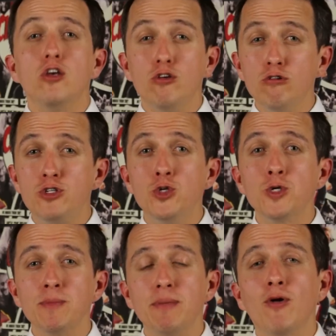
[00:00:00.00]
You too
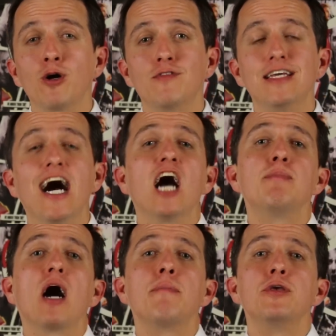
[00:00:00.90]
can be part of the
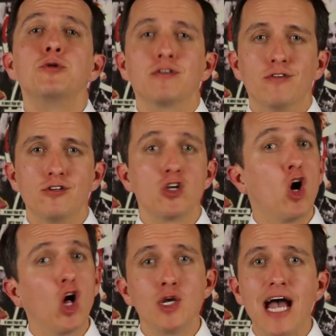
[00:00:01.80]
iPoP-E universe.
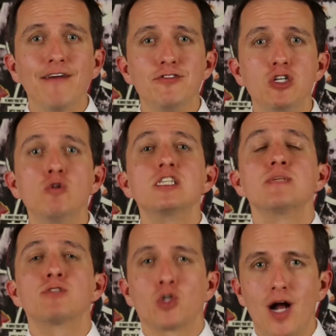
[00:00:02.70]
All you have to do is
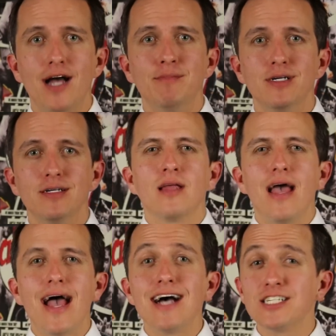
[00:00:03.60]
subscribe.
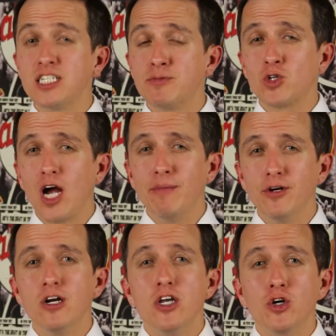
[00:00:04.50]
As a
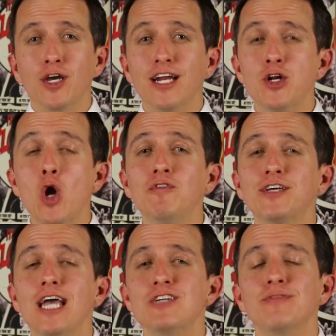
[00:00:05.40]
subscriber, you'll get a
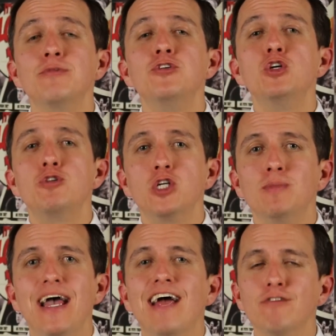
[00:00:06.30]
notification from
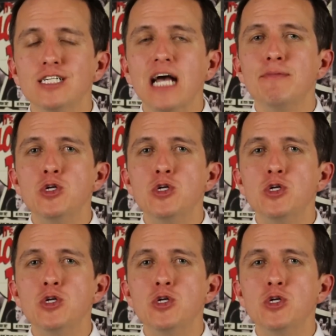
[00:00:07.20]
YouTube every time